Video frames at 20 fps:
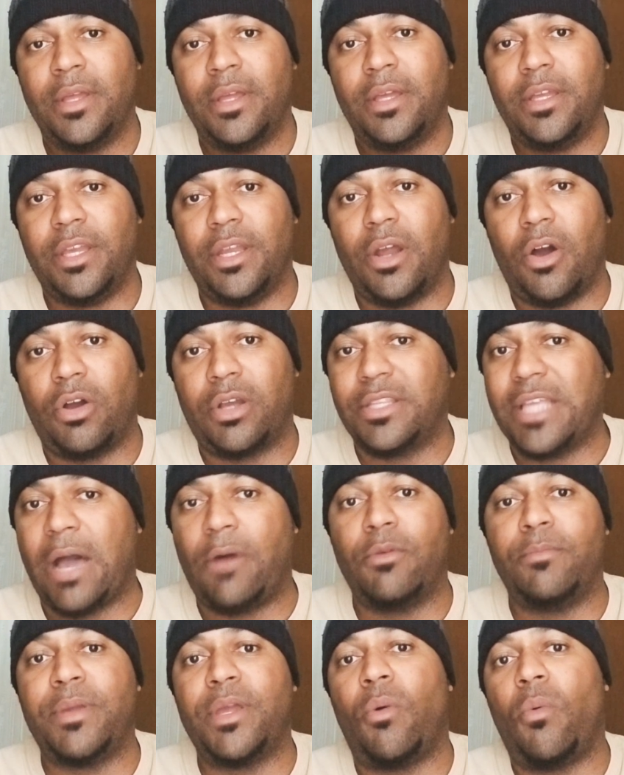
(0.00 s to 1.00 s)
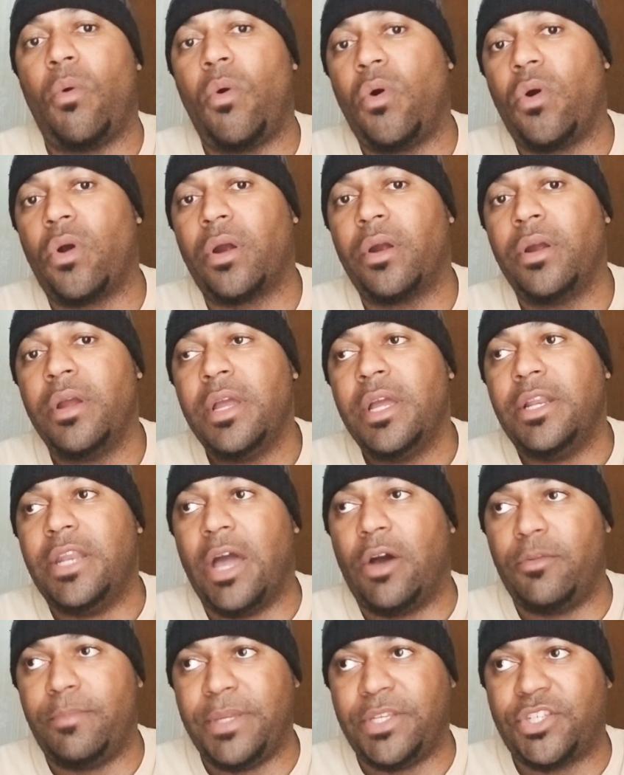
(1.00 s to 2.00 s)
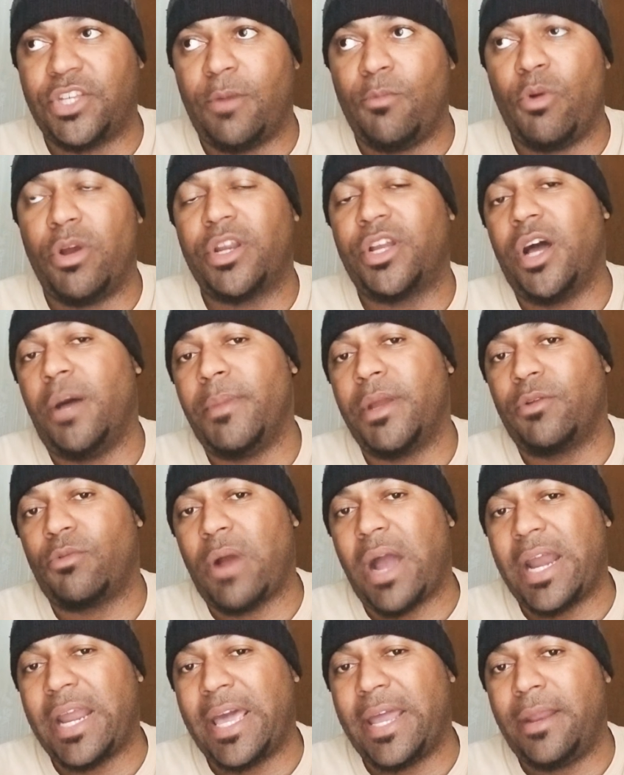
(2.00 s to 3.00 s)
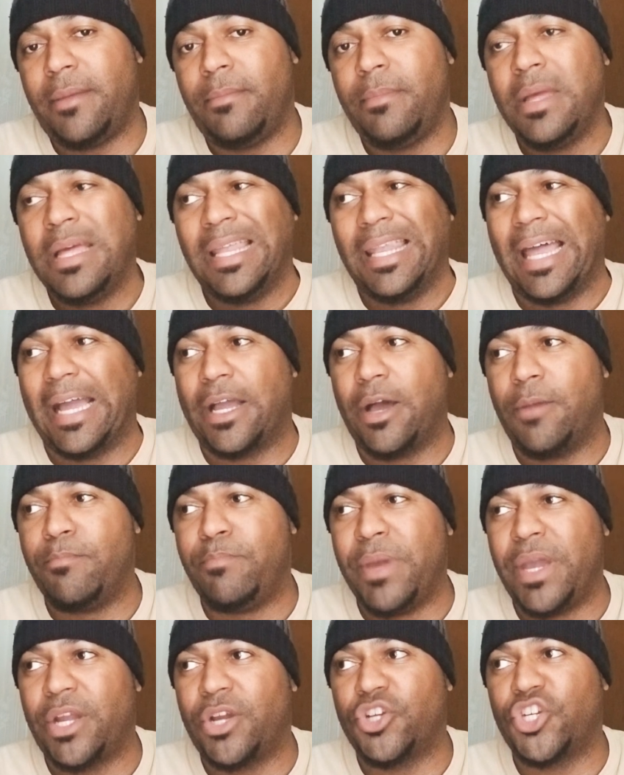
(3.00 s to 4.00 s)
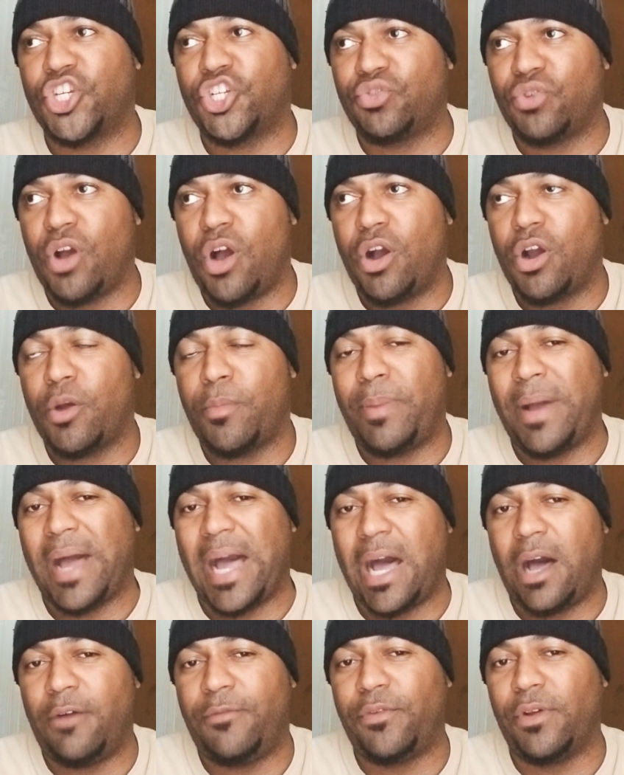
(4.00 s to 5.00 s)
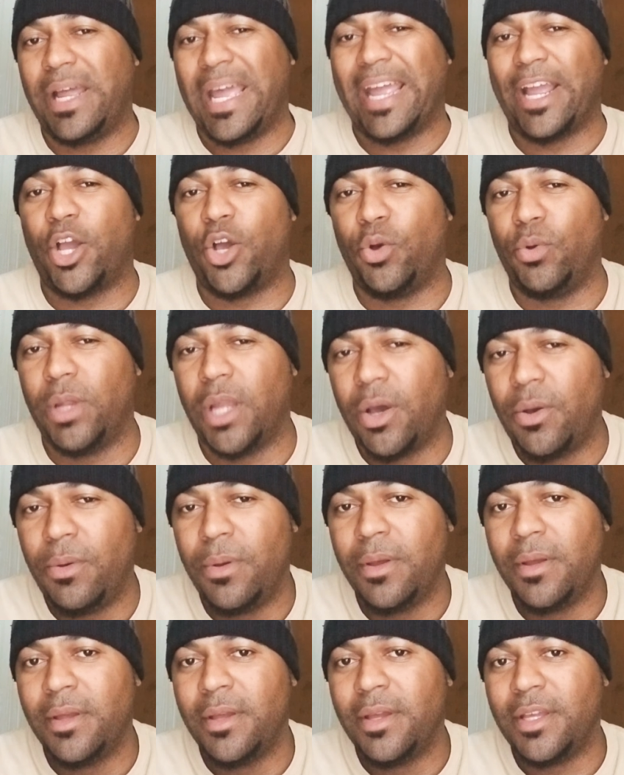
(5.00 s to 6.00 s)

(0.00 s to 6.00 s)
You know, because that would be a war. That would be someone coming right at him like a bigger, stronger, powerful Angulo.